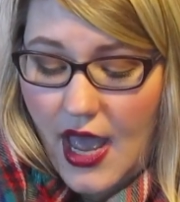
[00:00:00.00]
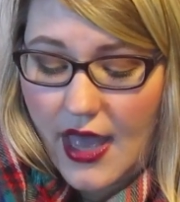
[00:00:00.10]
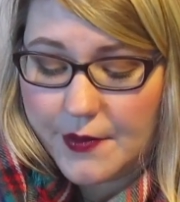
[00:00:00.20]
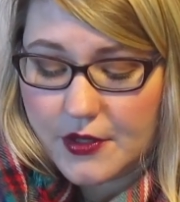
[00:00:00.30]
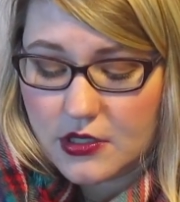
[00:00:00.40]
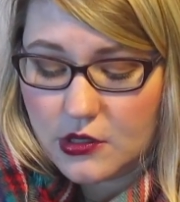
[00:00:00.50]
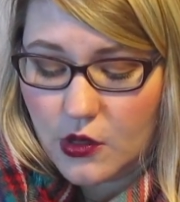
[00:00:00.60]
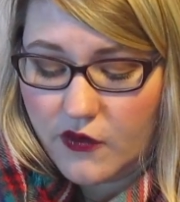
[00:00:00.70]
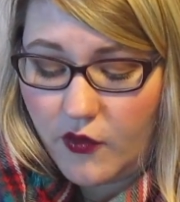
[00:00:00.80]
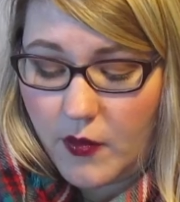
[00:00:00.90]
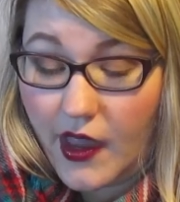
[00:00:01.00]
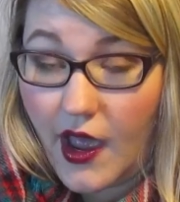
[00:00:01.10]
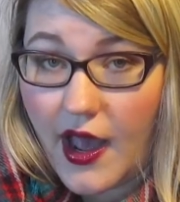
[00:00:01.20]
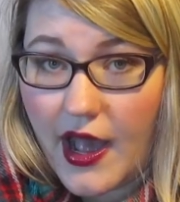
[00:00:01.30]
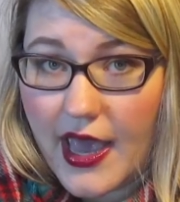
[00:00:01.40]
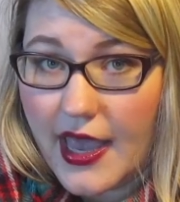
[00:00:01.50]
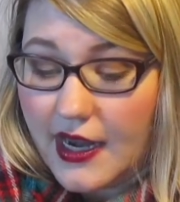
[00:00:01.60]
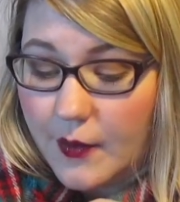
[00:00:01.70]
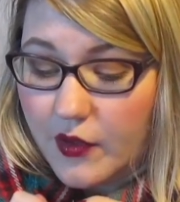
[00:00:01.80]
I put this all over my eye and I